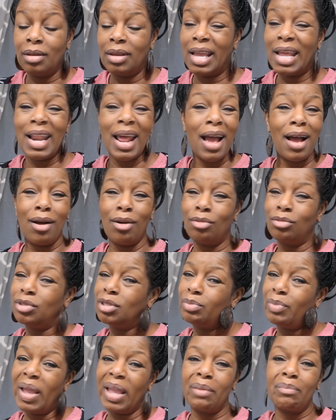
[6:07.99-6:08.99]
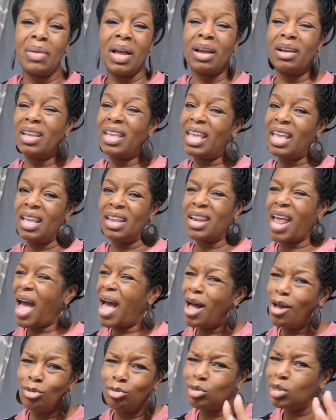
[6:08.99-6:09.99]
And I don't spank my kid.
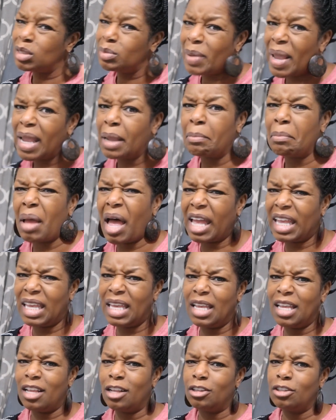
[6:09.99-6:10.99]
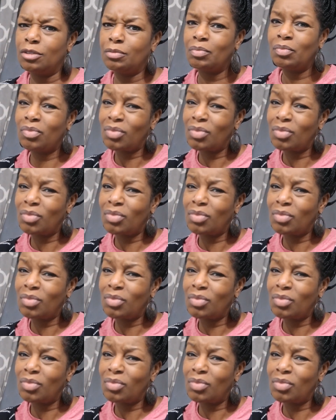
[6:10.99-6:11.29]
I don't spank my kids.